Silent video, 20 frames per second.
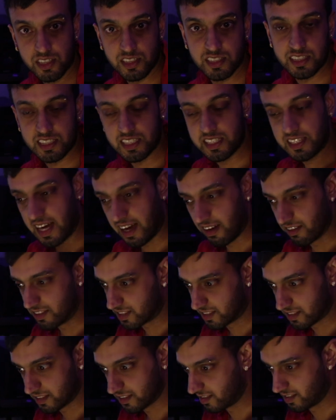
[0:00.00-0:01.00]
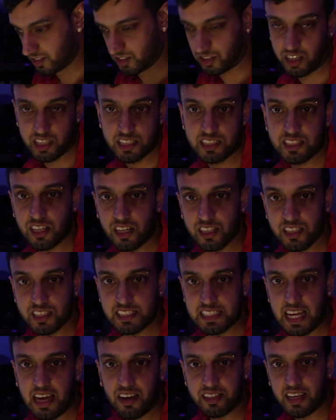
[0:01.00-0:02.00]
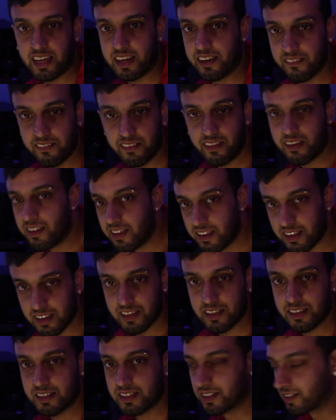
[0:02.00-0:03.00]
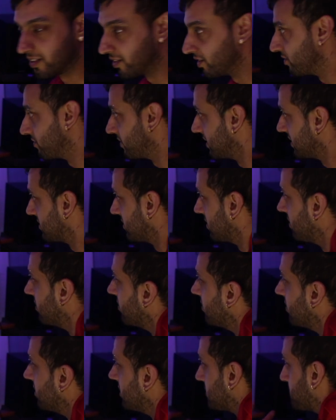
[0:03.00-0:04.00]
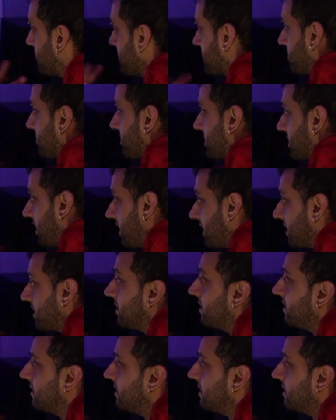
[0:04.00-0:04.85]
can see now it's already starting to sound kind of groovy, so let's put some thud.